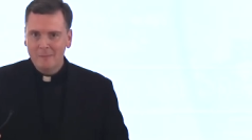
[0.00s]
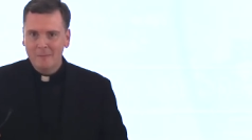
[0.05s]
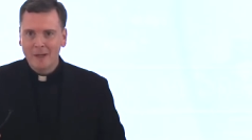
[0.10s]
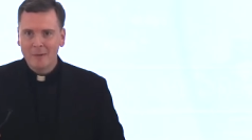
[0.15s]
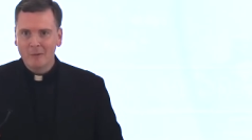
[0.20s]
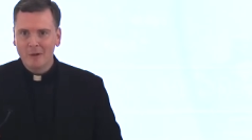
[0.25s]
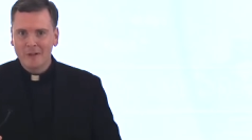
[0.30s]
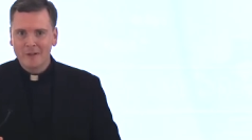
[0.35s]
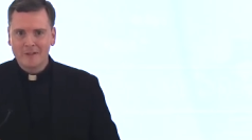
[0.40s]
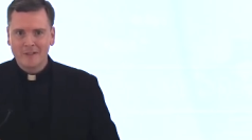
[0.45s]

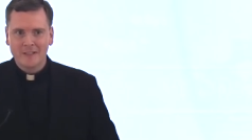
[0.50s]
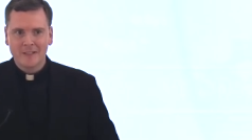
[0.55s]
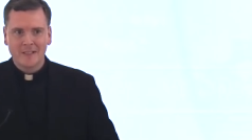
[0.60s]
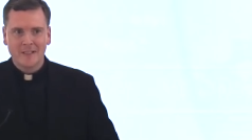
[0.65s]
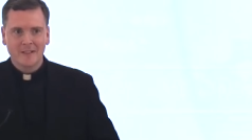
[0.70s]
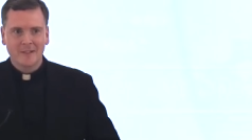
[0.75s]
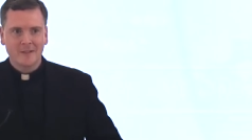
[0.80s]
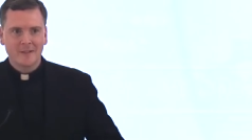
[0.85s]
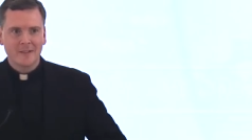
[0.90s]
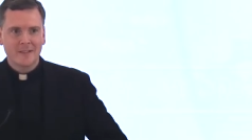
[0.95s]
my brothers and
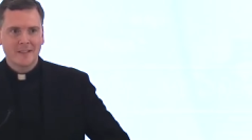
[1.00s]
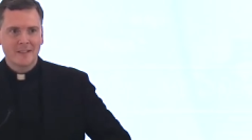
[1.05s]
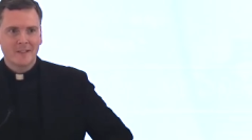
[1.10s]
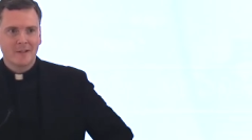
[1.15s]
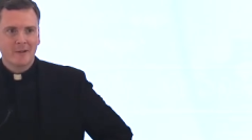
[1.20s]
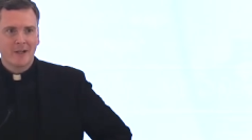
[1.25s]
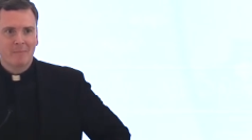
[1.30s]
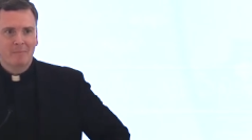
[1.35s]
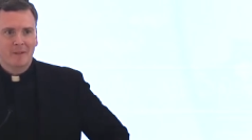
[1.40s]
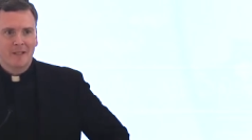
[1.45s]
sisters. It's
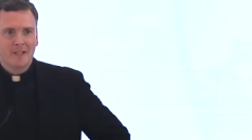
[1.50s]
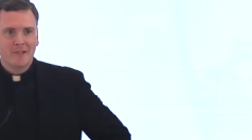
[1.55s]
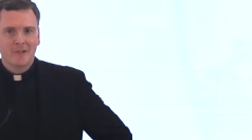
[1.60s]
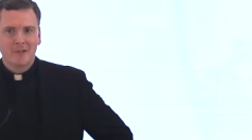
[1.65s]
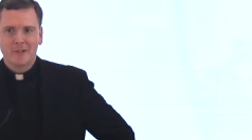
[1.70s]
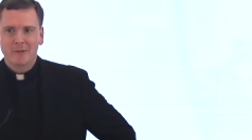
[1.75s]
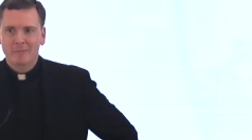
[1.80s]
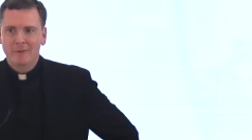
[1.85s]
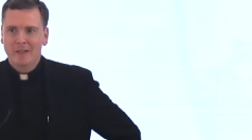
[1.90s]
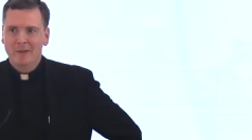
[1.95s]
a great
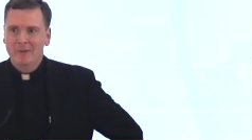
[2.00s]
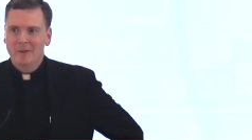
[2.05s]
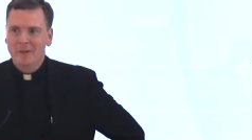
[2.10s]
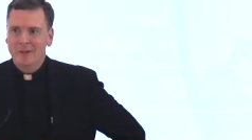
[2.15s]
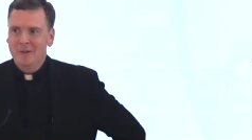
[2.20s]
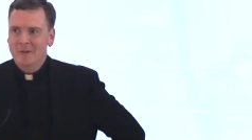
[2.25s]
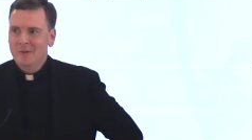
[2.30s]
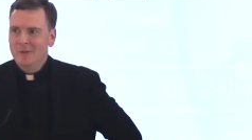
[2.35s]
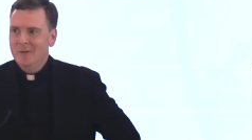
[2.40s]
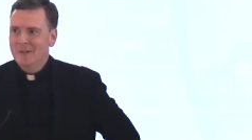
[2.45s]
pleasure to be with
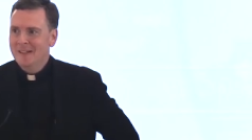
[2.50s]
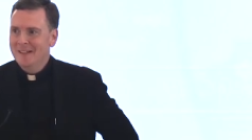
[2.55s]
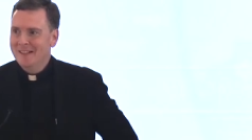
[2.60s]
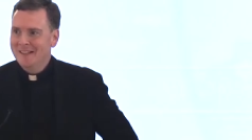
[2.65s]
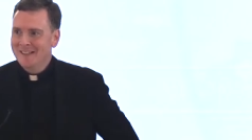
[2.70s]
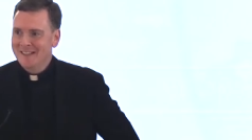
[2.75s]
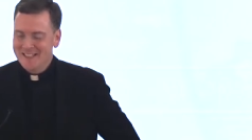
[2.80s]
you uh,